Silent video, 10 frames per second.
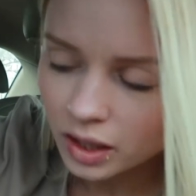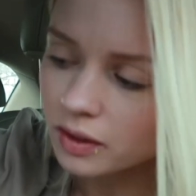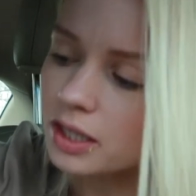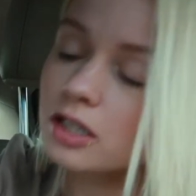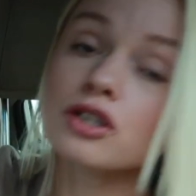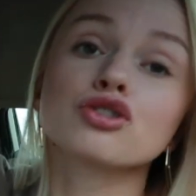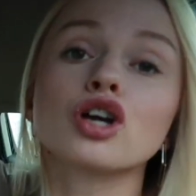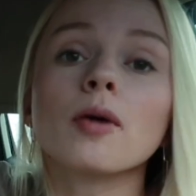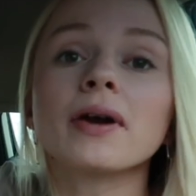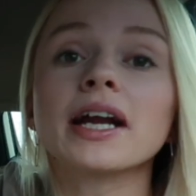This is a
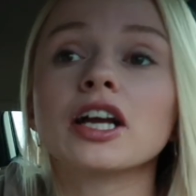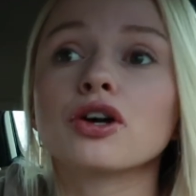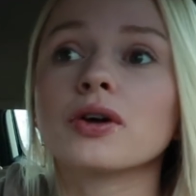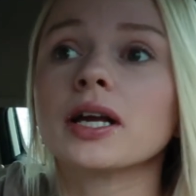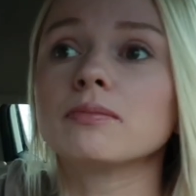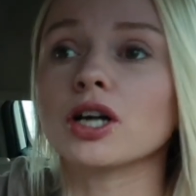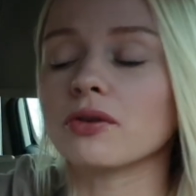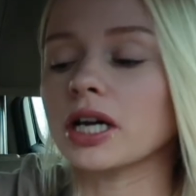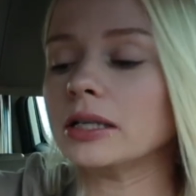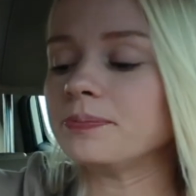strawberry and cream
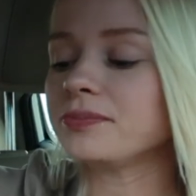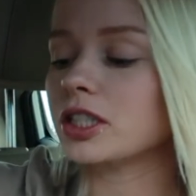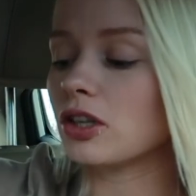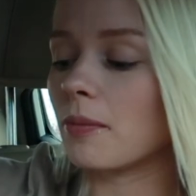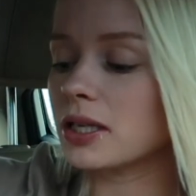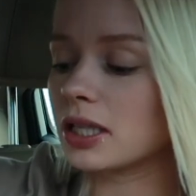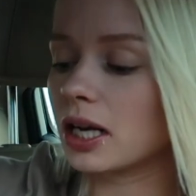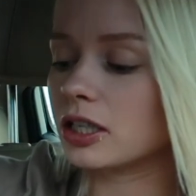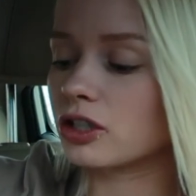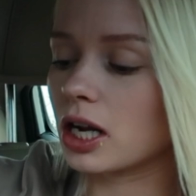donut. So I'm
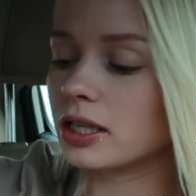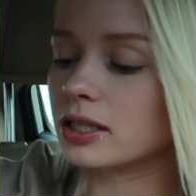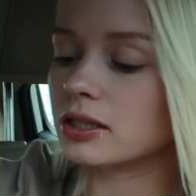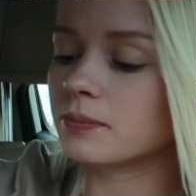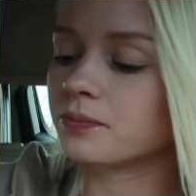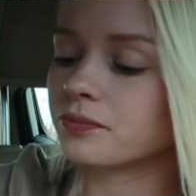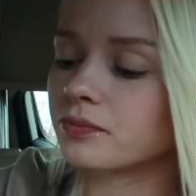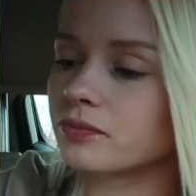excited to try this